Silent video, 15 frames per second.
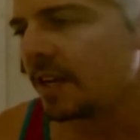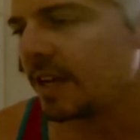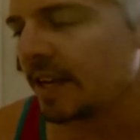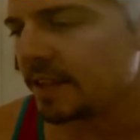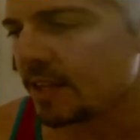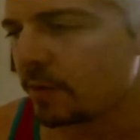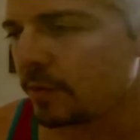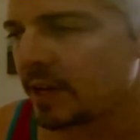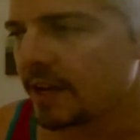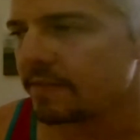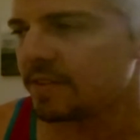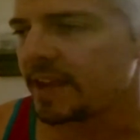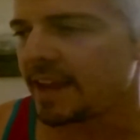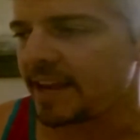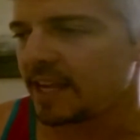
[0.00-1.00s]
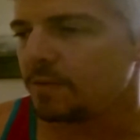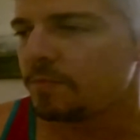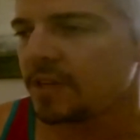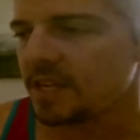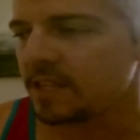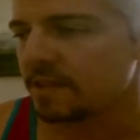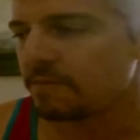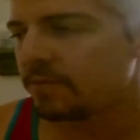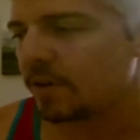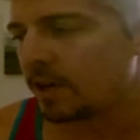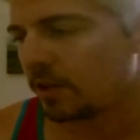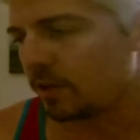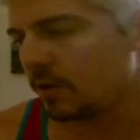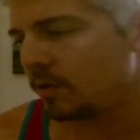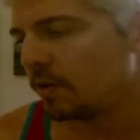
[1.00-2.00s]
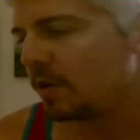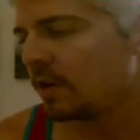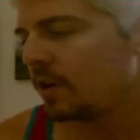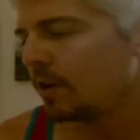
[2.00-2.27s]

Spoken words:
And then we have the AB that followed,